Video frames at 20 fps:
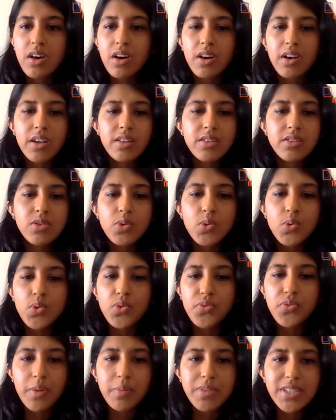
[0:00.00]
It grew
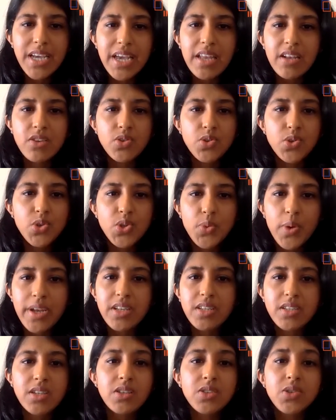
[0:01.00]
from 10 to
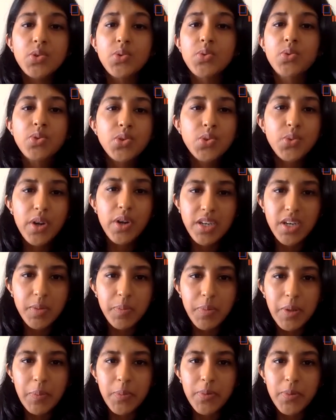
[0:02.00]
20 to 200
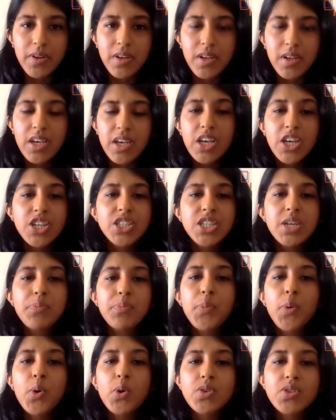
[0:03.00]
people. She
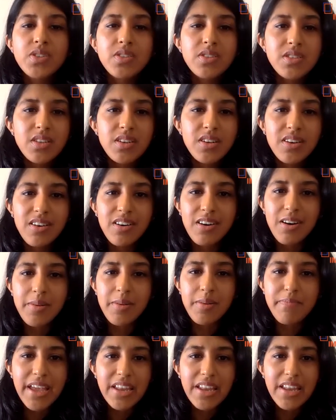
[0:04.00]
posts
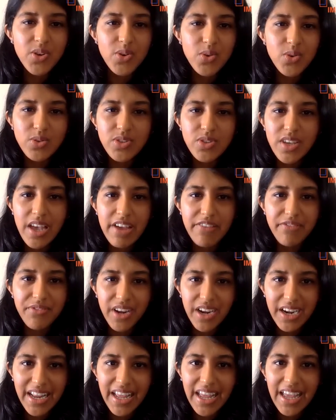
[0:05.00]
menus
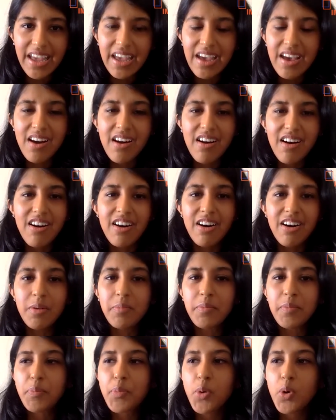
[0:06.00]
every day,
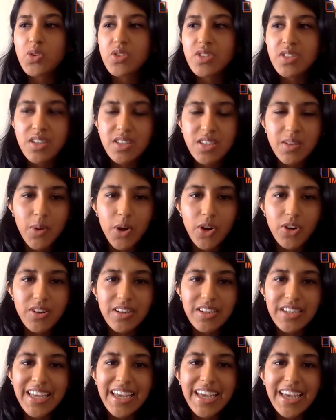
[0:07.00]
posters about
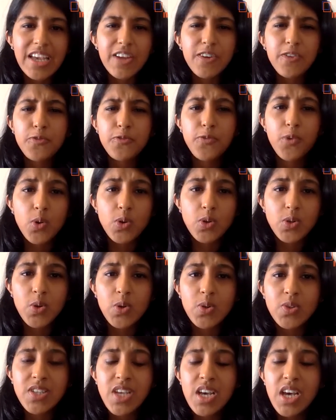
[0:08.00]
her cake,
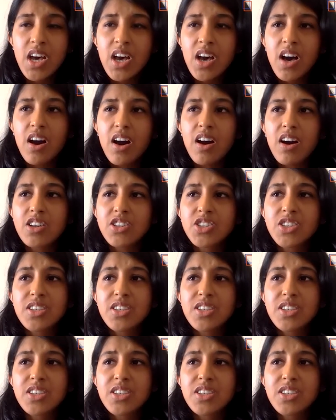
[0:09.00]
photos. She